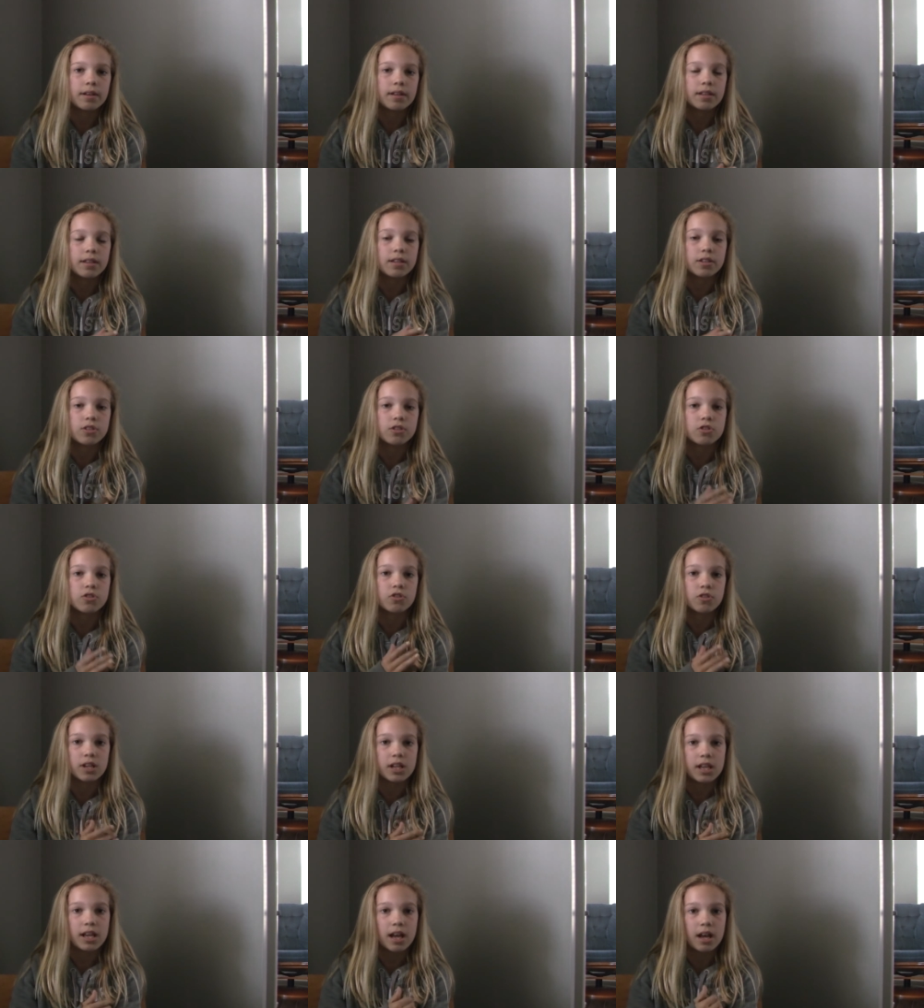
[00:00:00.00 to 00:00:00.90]
and this
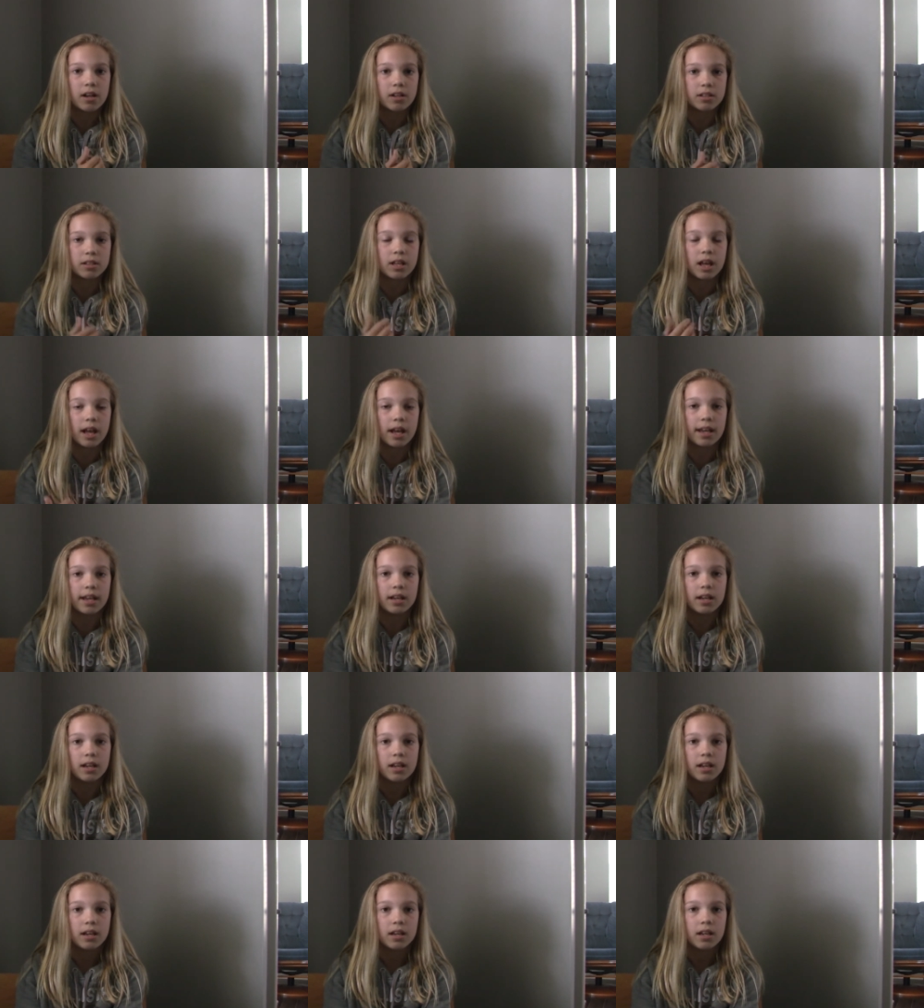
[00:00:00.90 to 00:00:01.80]
tree outside
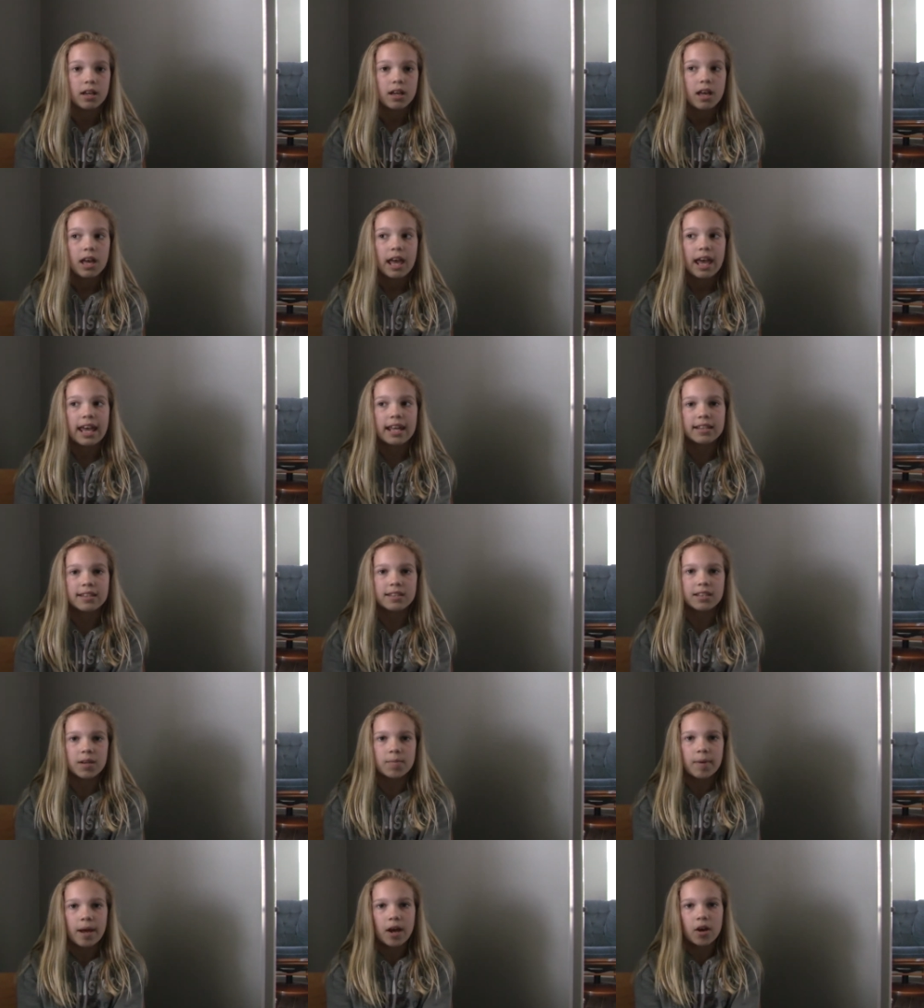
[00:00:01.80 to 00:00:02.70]
and
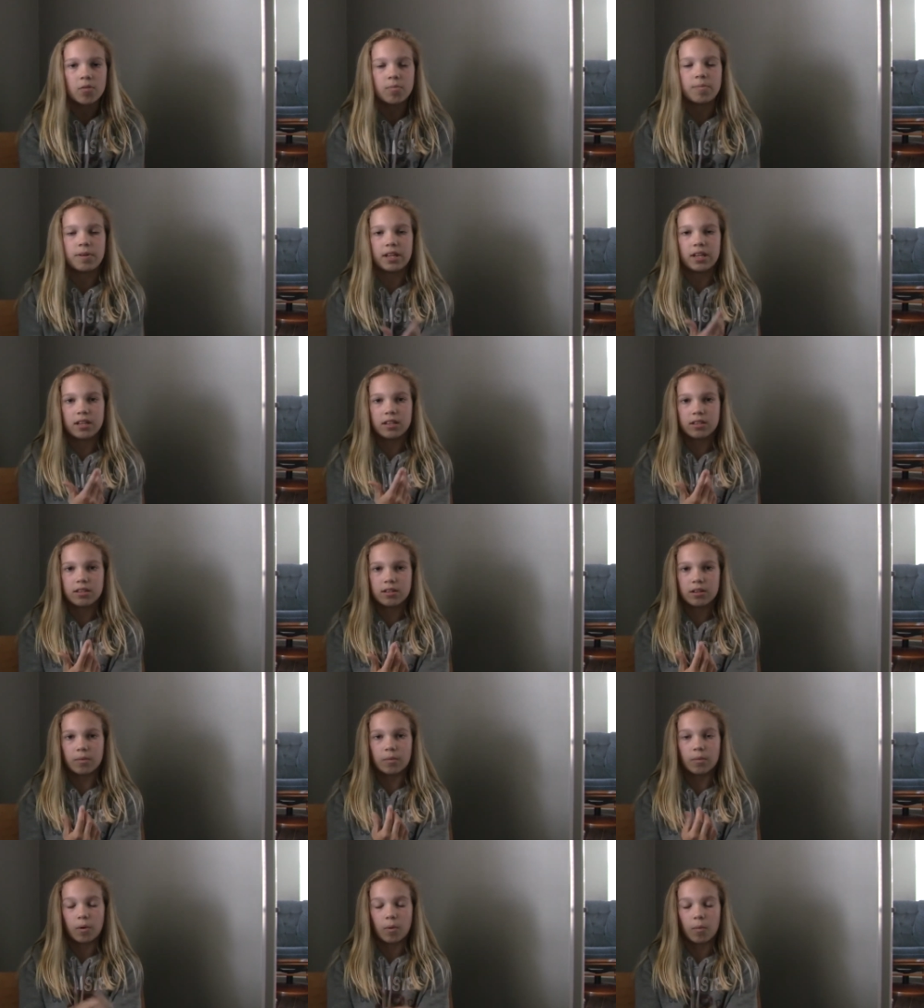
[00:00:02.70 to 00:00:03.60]
somehow bees,
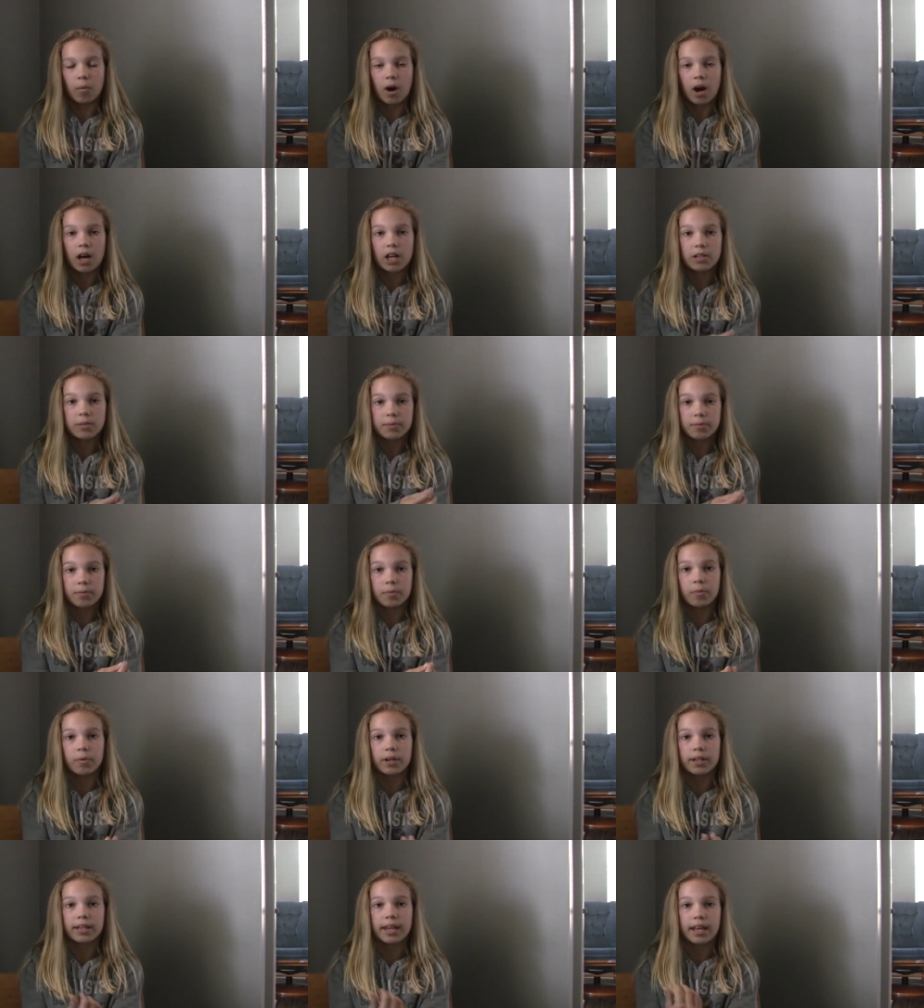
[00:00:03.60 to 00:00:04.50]
well, wasps,
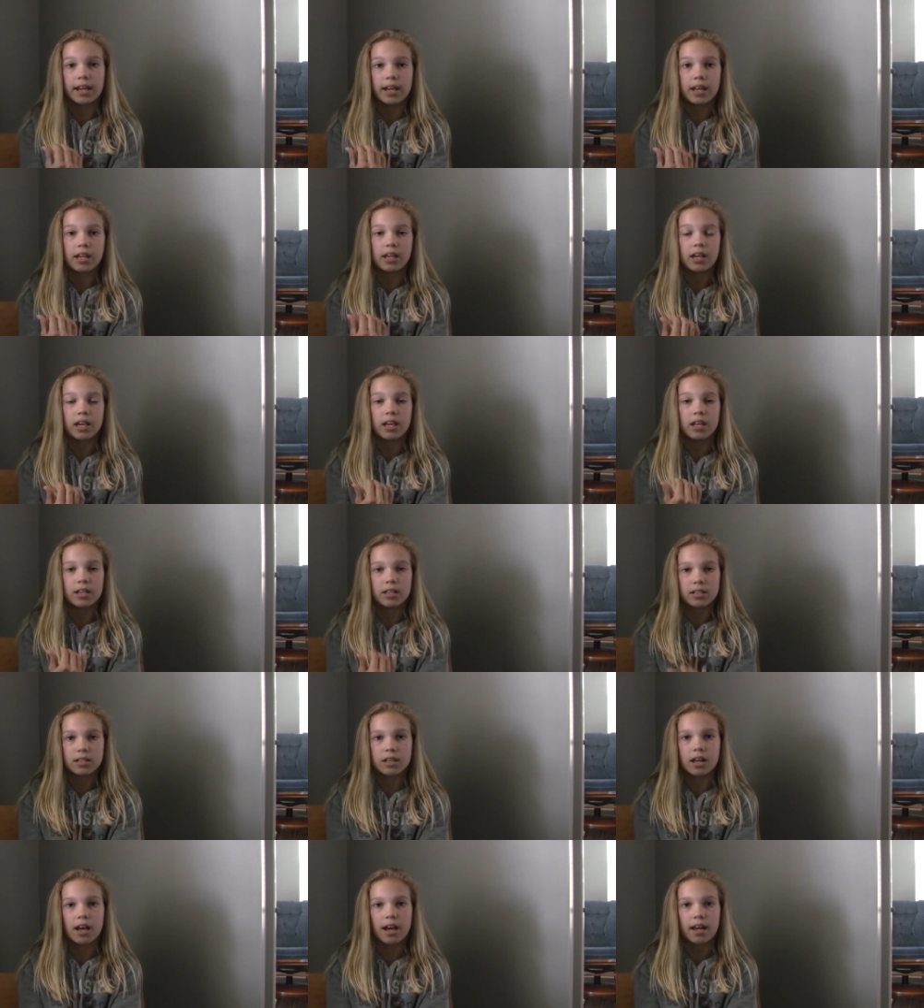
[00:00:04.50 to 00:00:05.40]
were getting
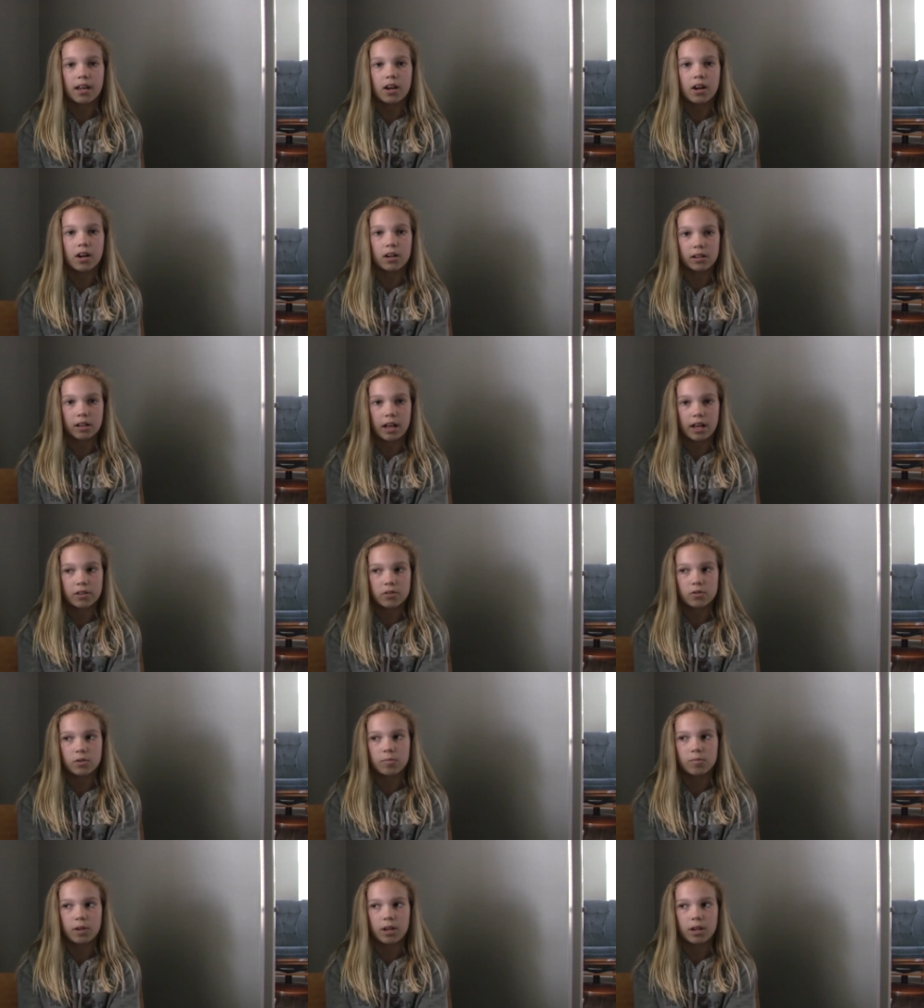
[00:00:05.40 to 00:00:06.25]
inside our classroom.